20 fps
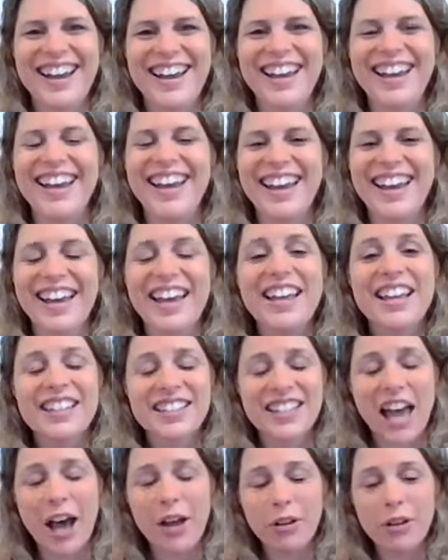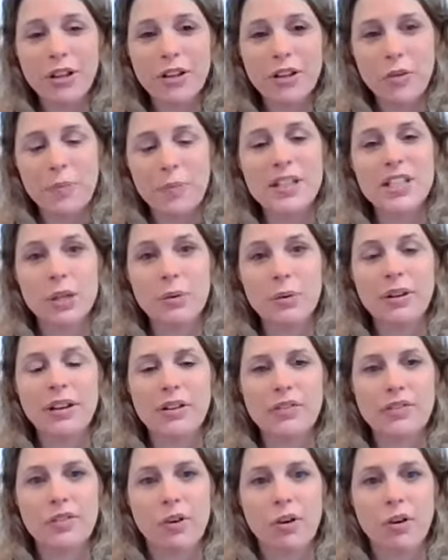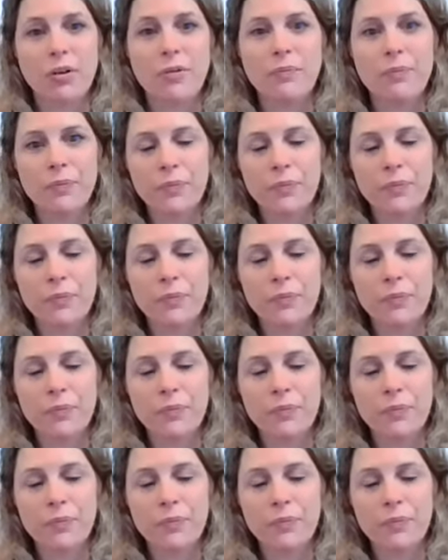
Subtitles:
So how long have you been doing it for?